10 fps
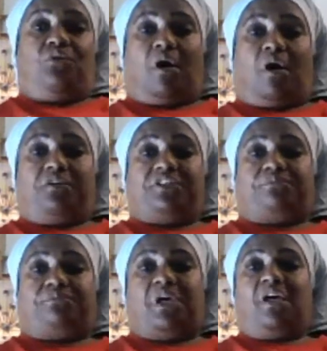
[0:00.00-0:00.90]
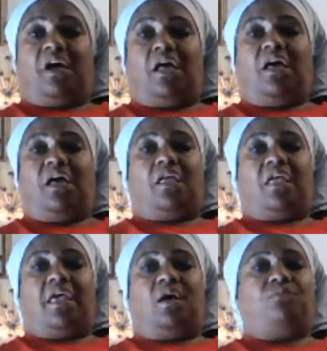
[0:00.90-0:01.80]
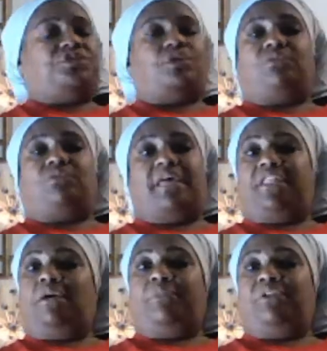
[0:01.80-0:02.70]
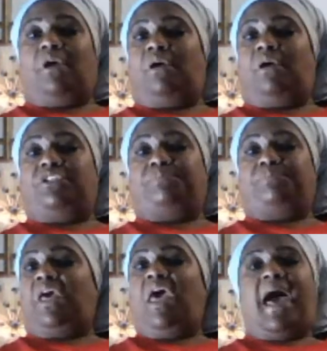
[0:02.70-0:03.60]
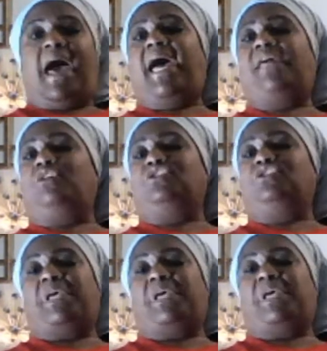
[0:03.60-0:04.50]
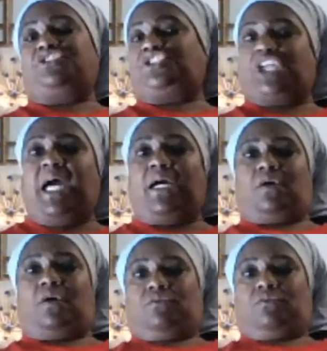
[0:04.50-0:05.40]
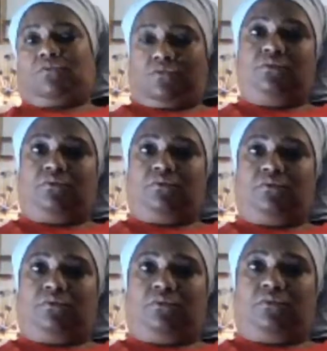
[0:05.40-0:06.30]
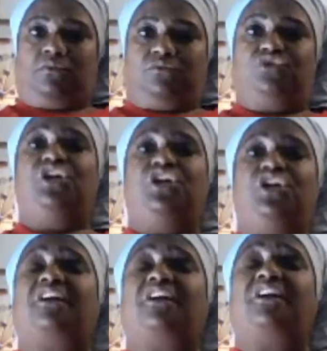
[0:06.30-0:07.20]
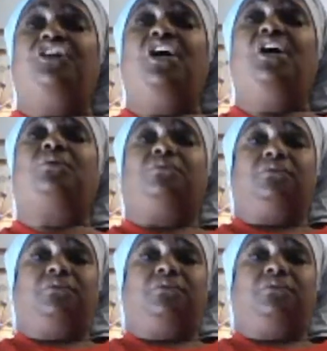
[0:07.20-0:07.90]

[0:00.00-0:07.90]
all this hell with your goddamn respect. I don't expect a child younger than you